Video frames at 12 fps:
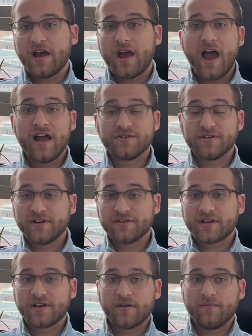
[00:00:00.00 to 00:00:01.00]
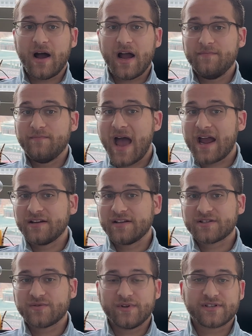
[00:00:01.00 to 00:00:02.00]
Engineers can combine
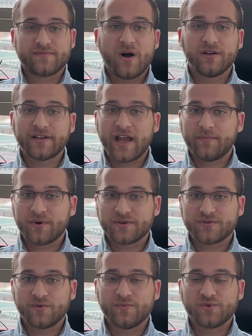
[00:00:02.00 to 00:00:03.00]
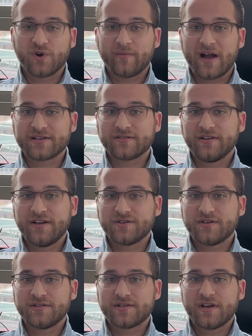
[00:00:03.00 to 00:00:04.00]
magnets with small dampers to absorb
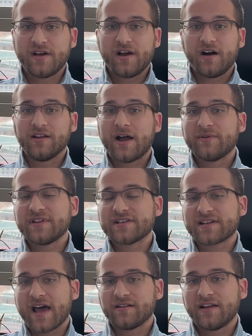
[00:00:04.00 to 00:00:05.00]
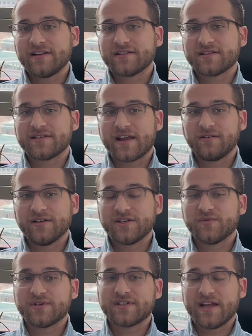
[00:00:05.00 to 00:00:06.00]
oscillations, allowing the satellite to settle
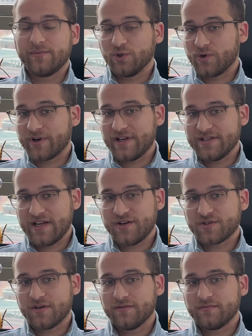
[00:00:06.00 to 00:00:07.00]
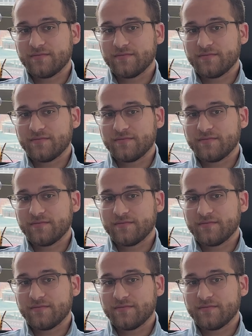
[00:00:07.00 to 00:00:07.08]
into a stable orientation.